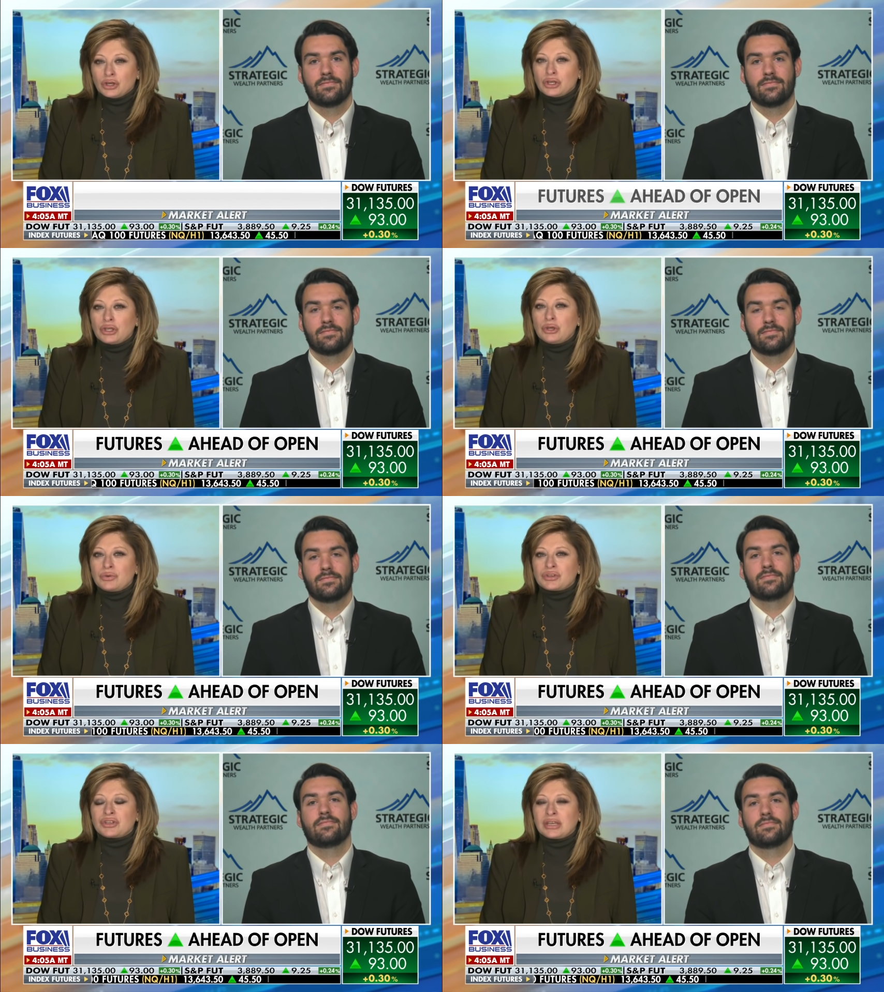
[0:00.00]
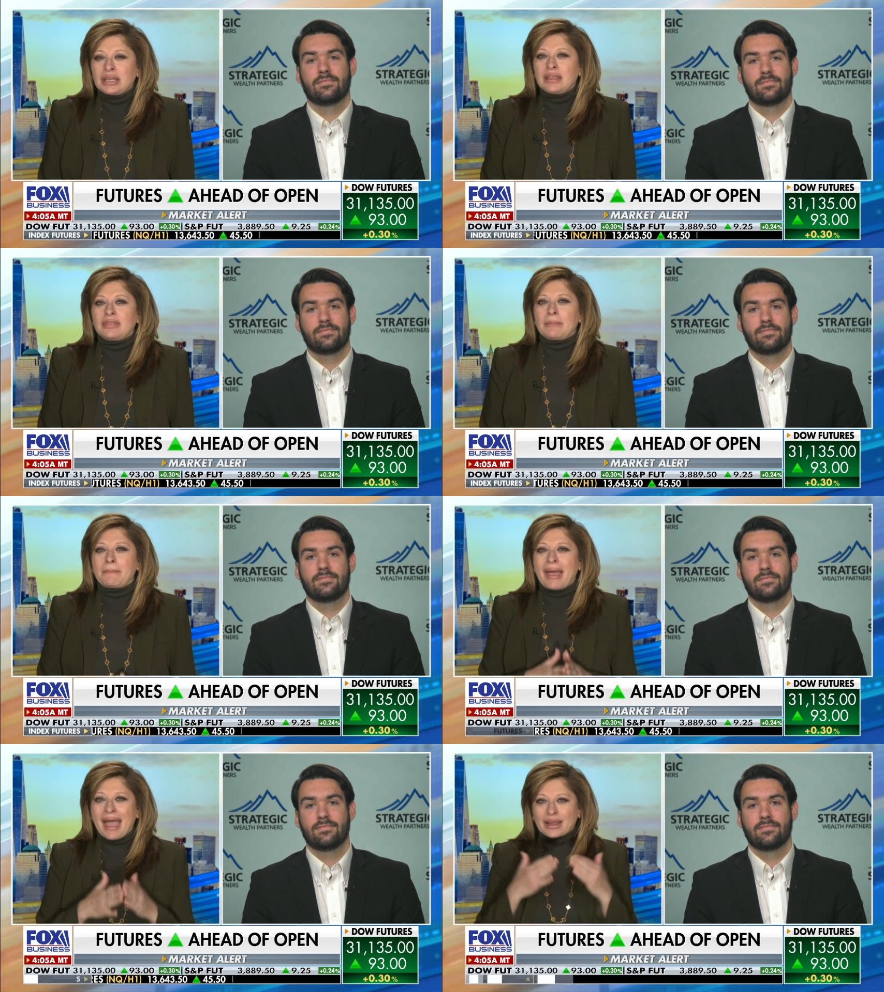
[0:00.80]
Speaker 1: Do you see the
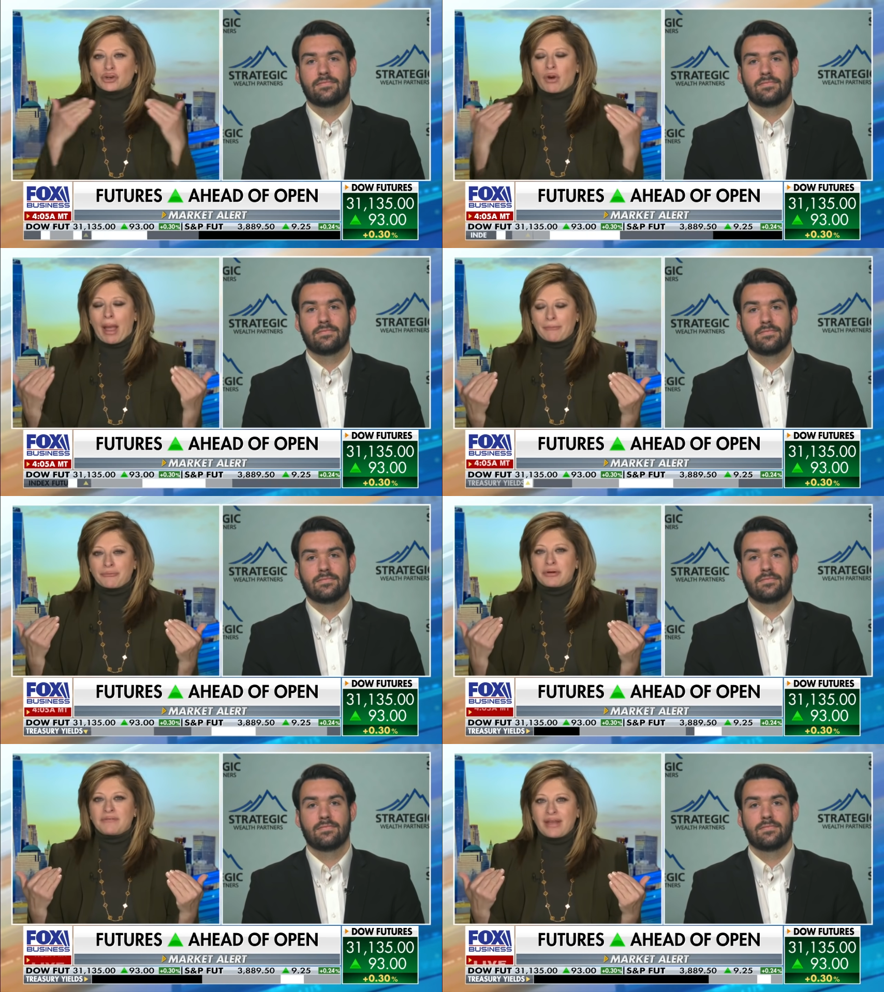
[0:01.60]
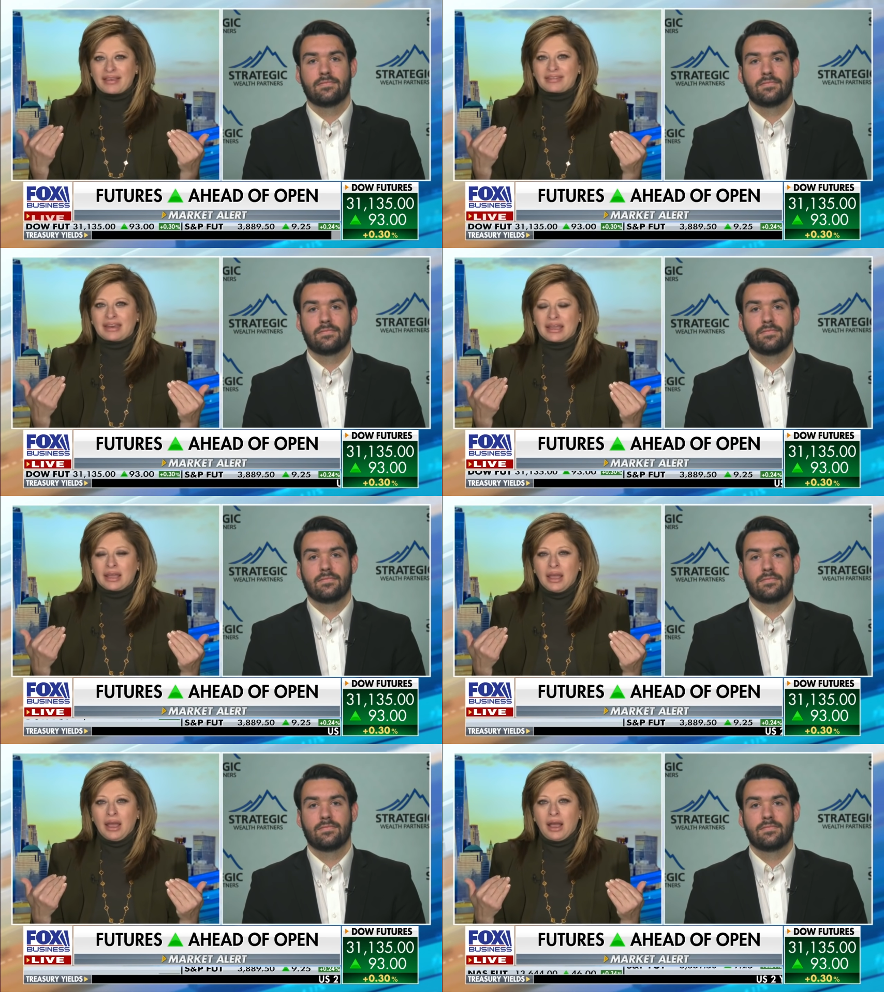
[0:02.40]
backdrop for
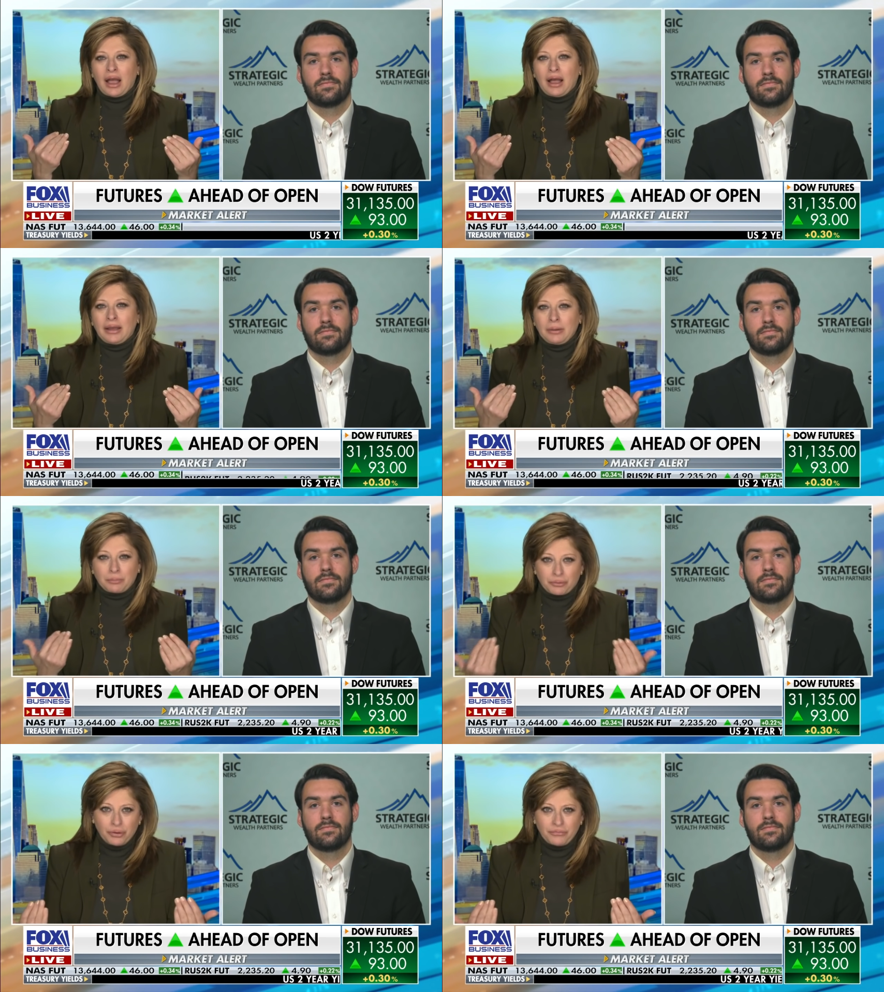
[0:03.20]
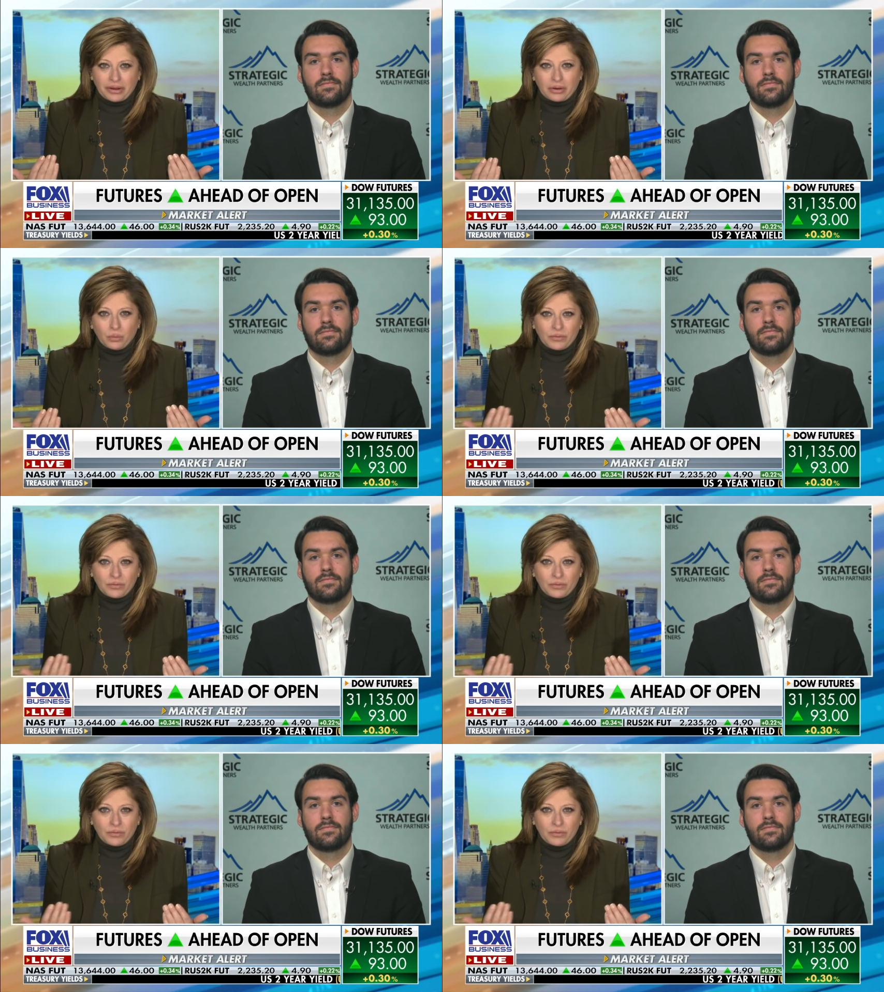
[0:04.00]
investing uh, improving?